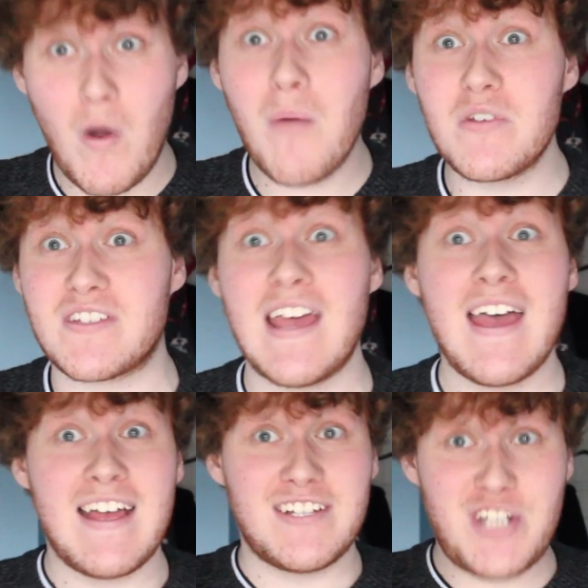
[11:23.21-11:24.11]
One was
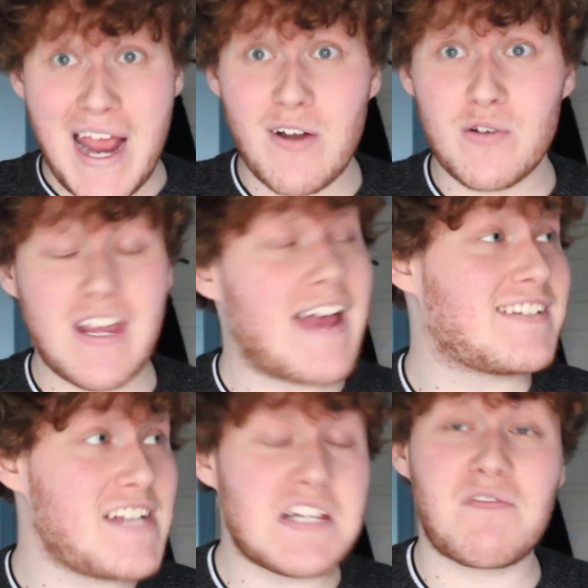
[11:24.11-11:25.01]
Genos, a
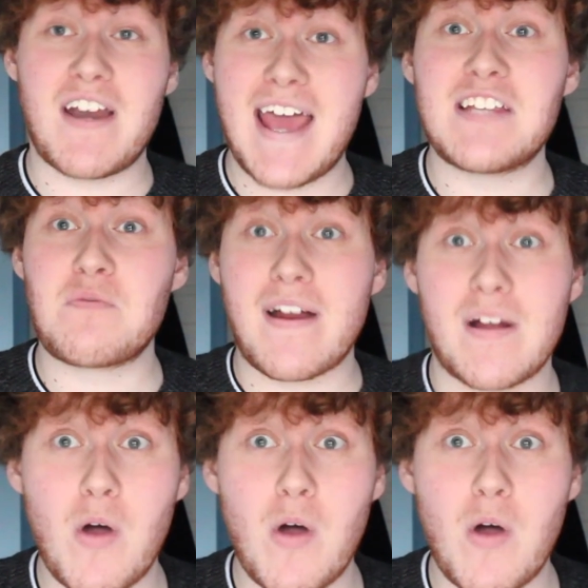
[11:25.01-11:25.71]
certified S-rank,